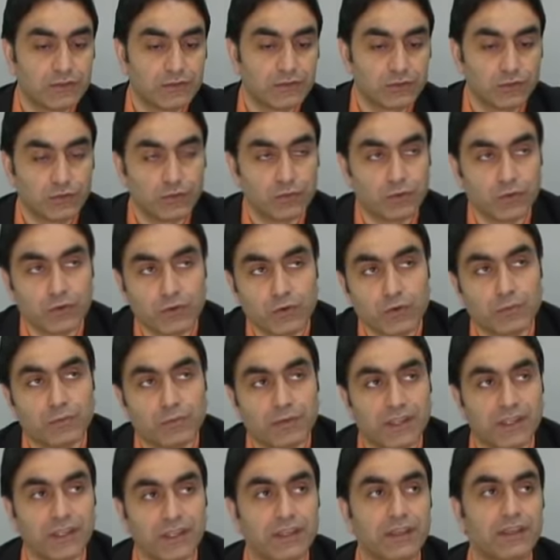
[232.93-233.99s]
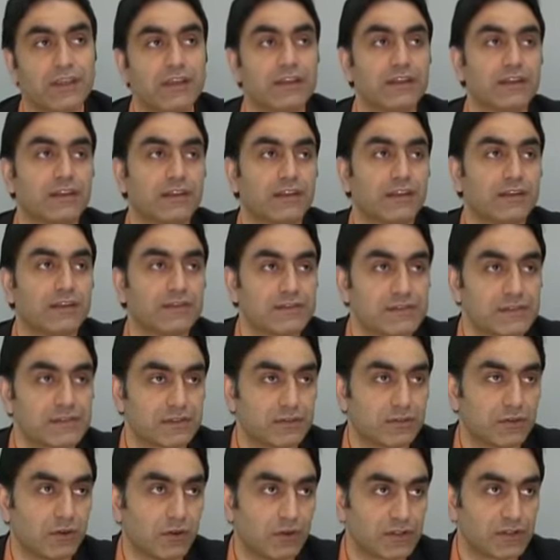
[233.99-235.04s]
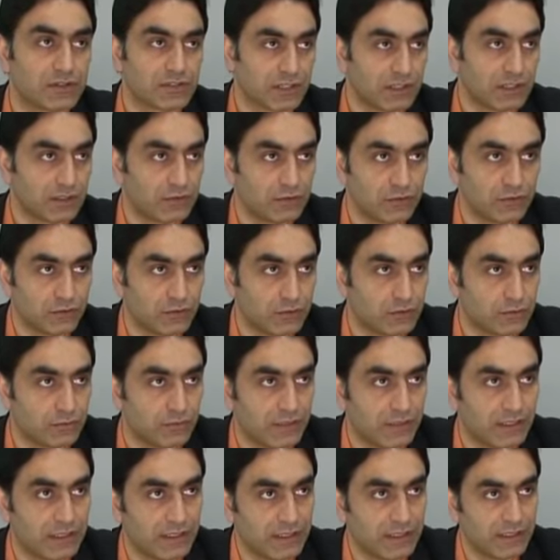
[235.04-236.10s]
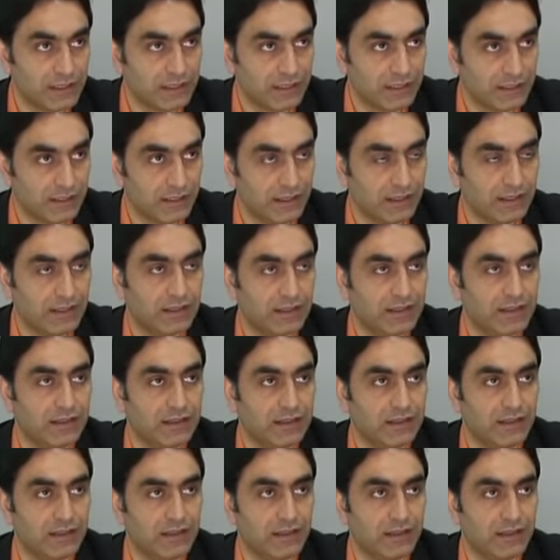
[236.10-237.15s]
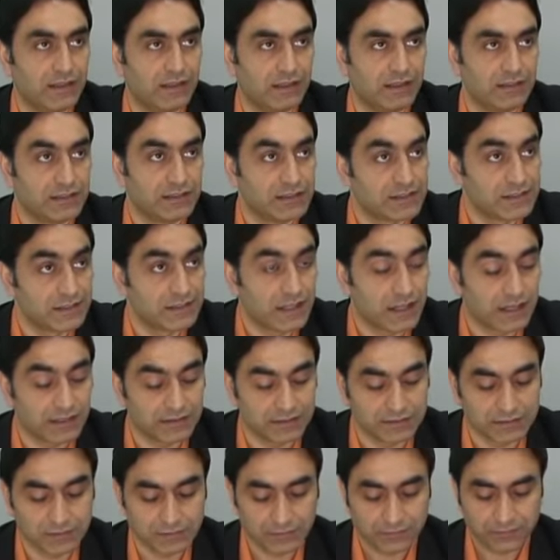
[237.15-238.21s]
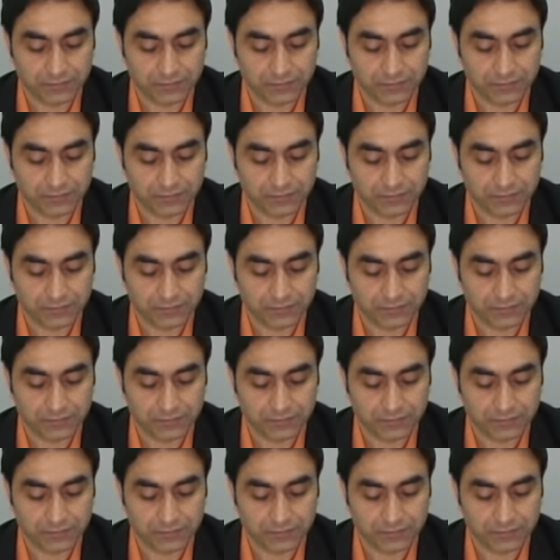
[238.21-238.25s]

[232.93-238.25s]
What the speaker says: to whom he gives the knowledge and to whom he does not.